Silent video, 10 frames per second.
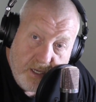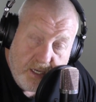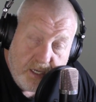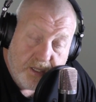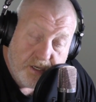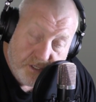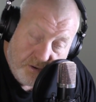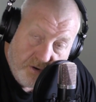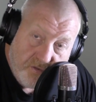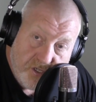Those that
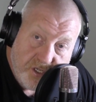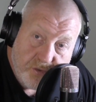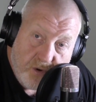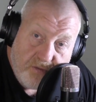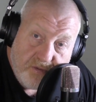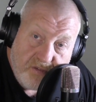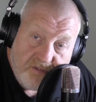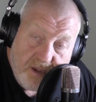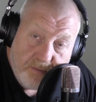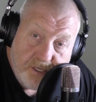are overseas away from their
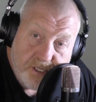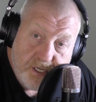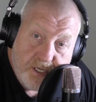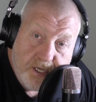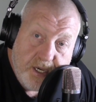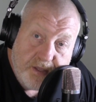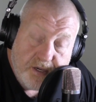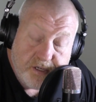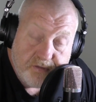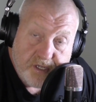families, and
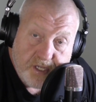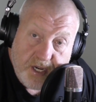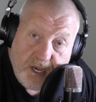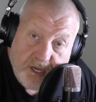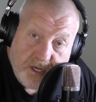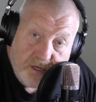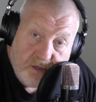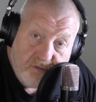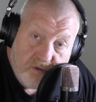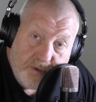those of us that aren't in
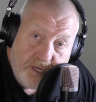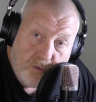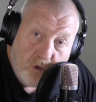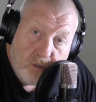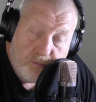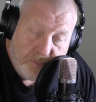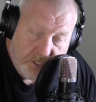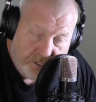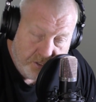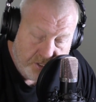uniform anymore but are
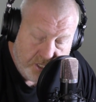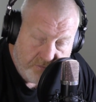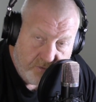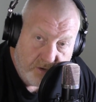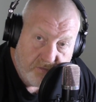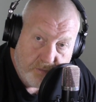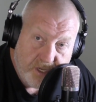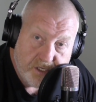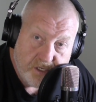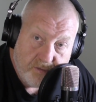still suffering from
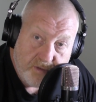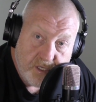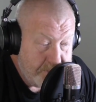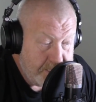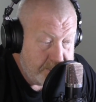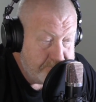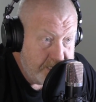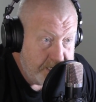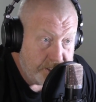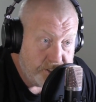their service.
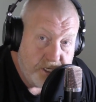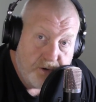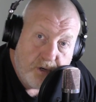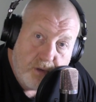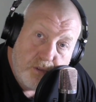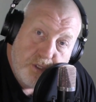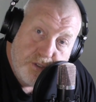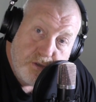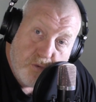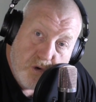So I will
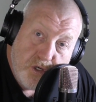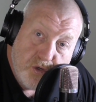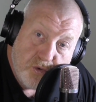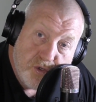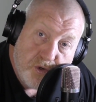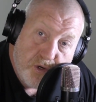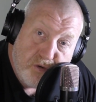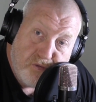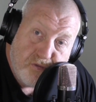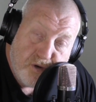do my usual
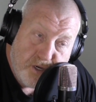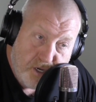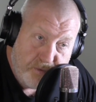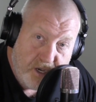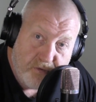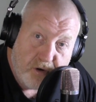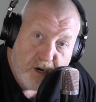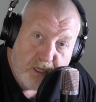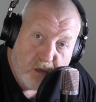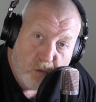sign-off. I hope you have a
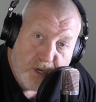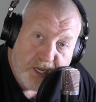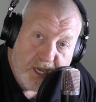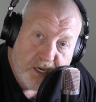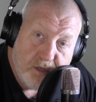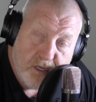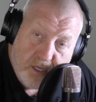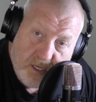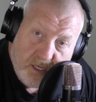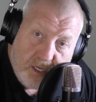great long weekend.
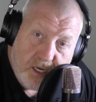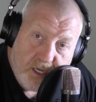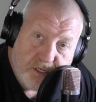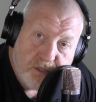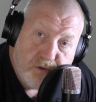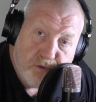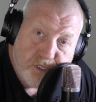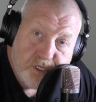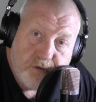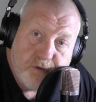Get out to the dawn
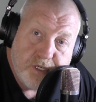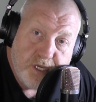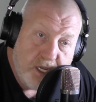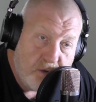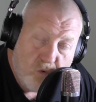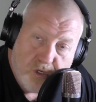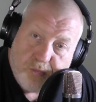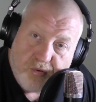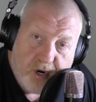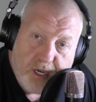service, get out and watch a
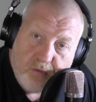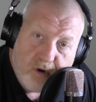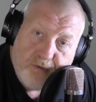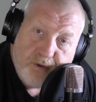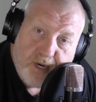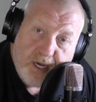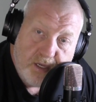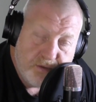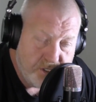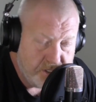parade wherever you are,
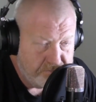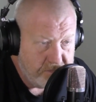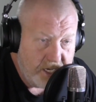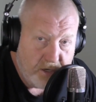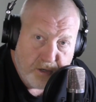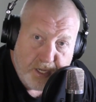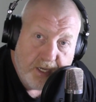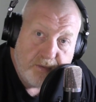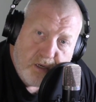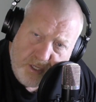just head on
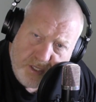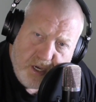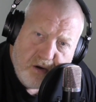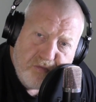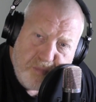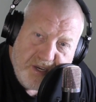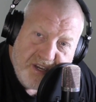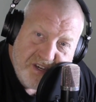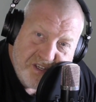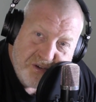out. You got your day off
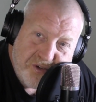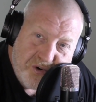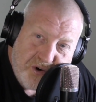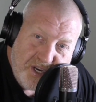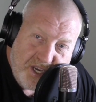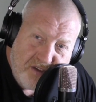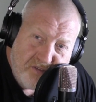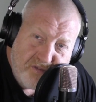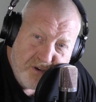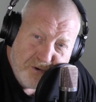Monday, so it's alright. You can have a
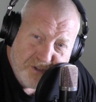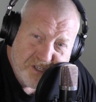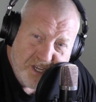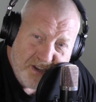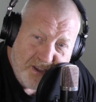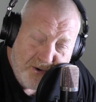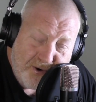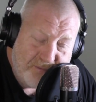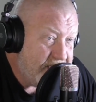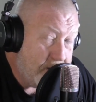few on the Sunday
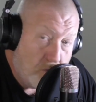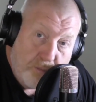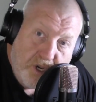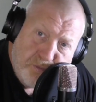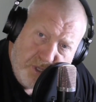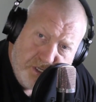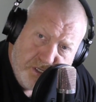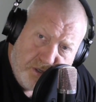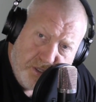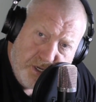night. Well, most places
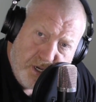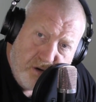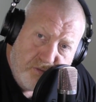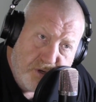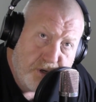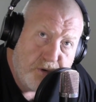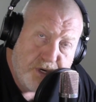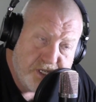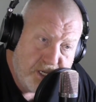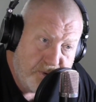have got the day off. I know in
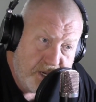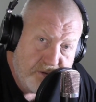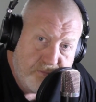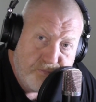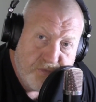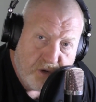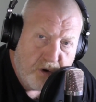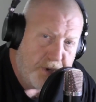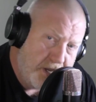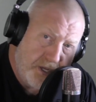Queensland we have. So
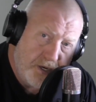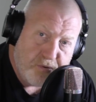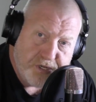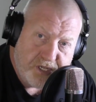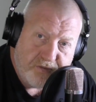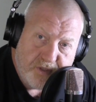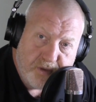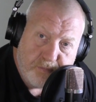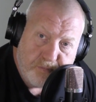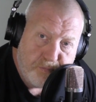I'm heading into Brizzy for the
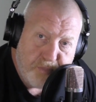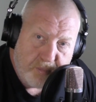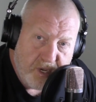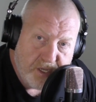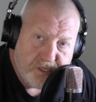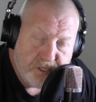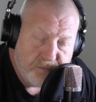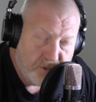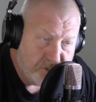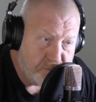big march,
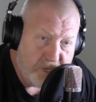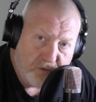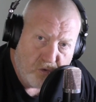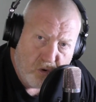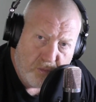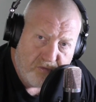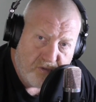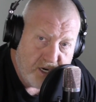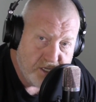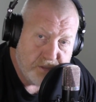because it's back to normal for
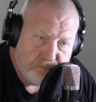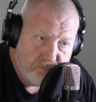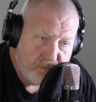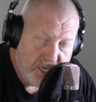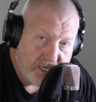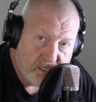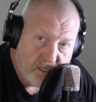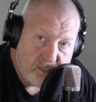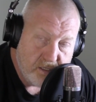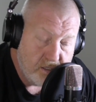us. Excellent.